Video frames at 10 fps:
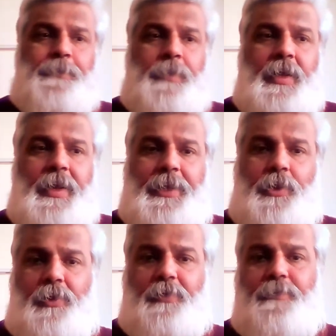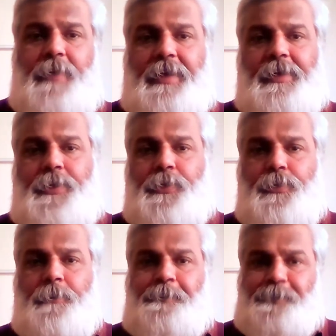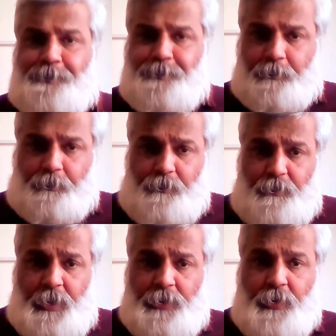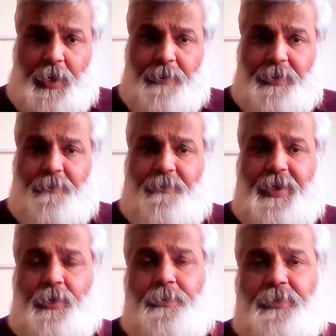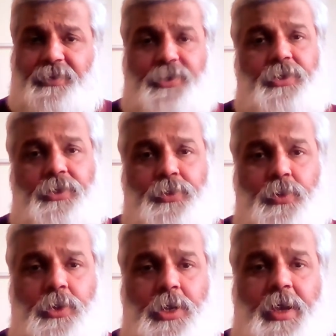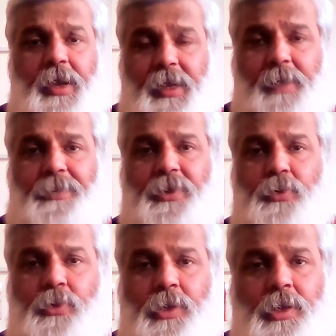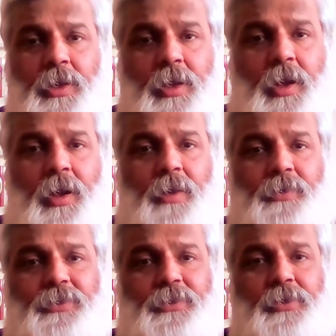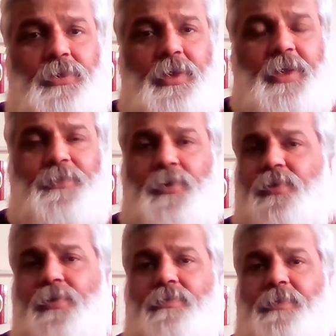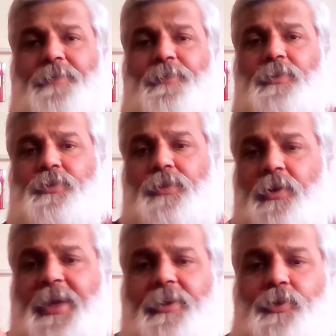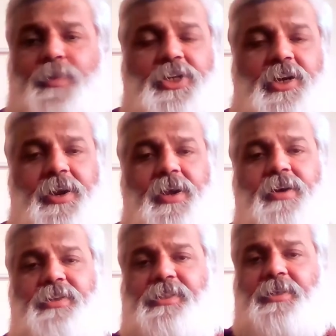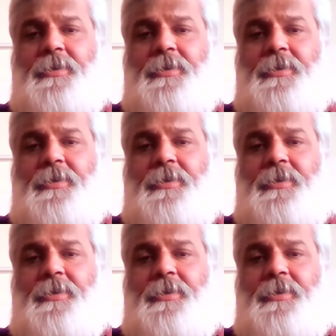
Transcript: by any order of magnitude. So I'm in a very good position to help you. So if you're looking to switch careers,